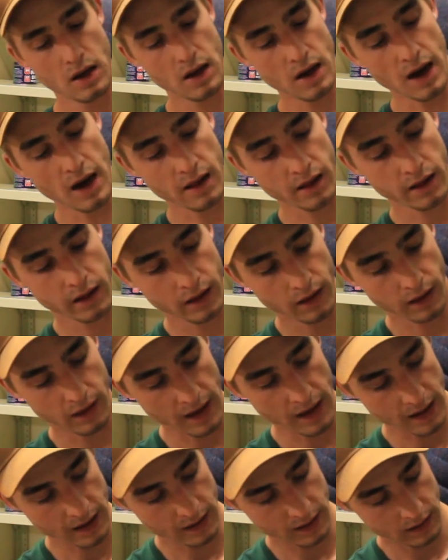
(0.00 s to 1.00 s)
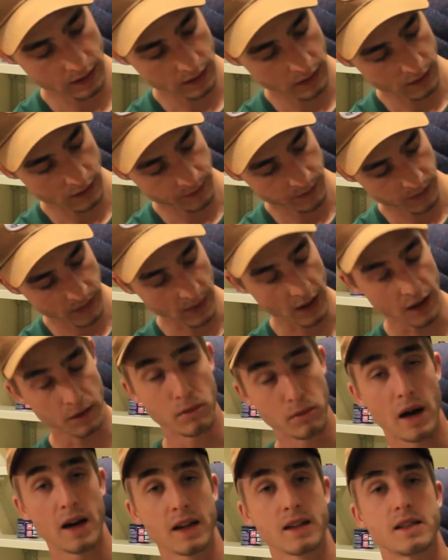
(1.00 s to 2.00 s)
Other than that, it
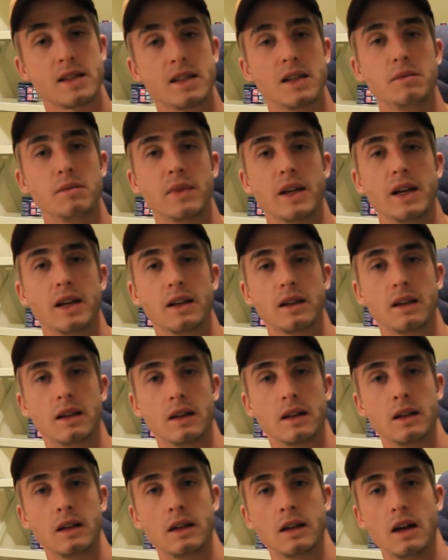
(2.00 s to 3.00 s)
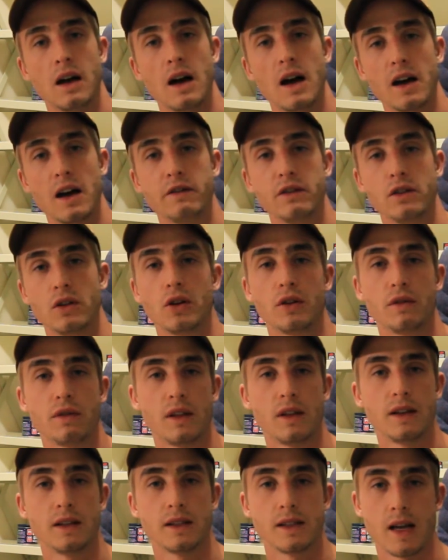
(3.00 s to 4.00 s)
might seem that I have a lot of
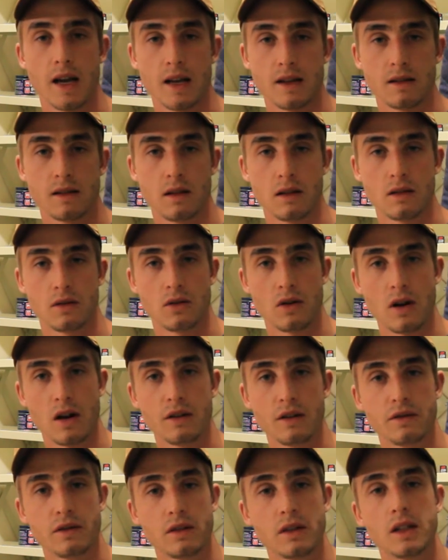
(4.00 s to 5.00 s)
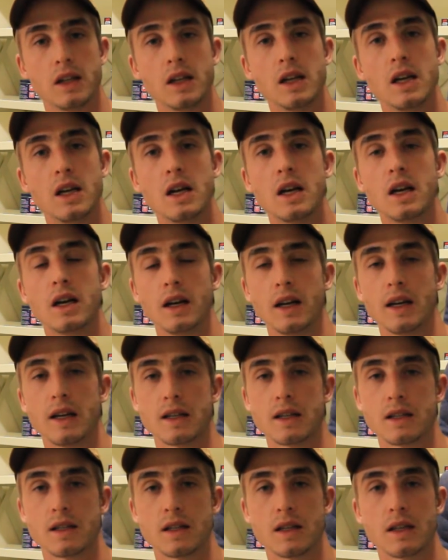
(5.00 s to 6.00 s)
things against this rifle.
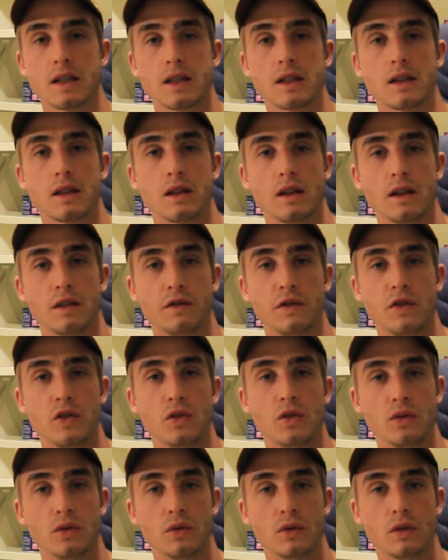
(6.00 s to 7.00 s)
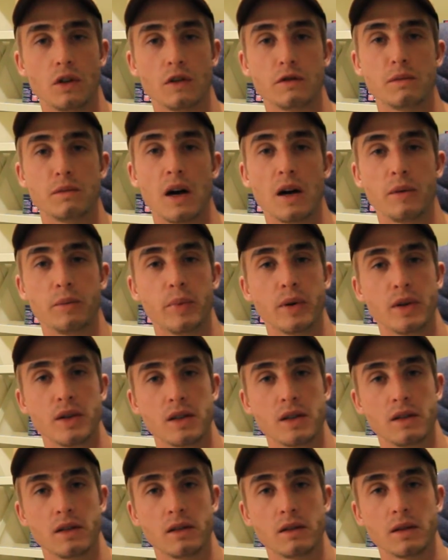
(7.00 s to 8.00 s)
It's just a few of my
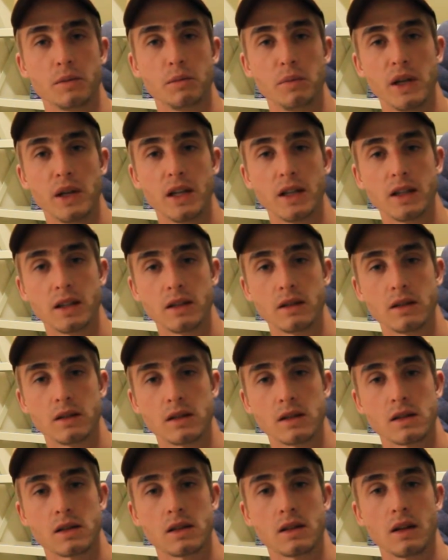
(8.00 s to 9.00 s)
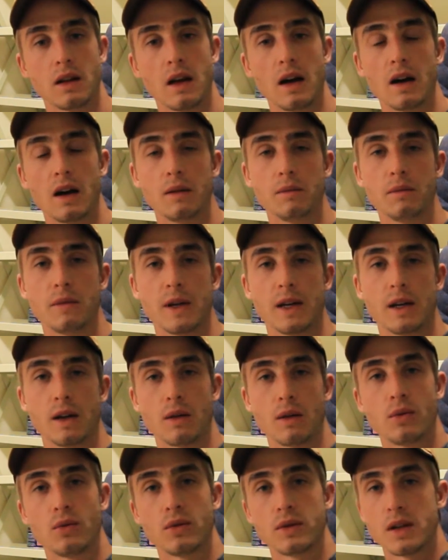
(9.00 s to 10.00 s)
personal opinions that I
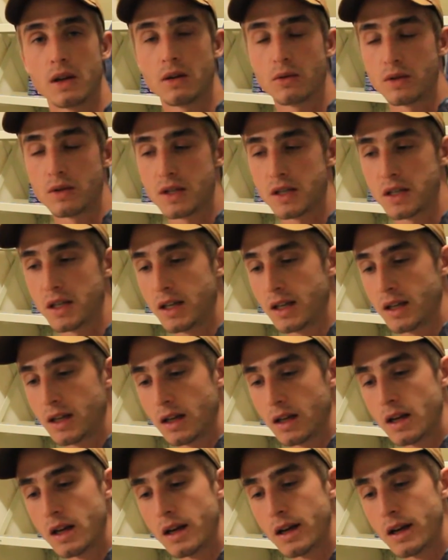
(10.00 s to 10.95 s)
thought I would share.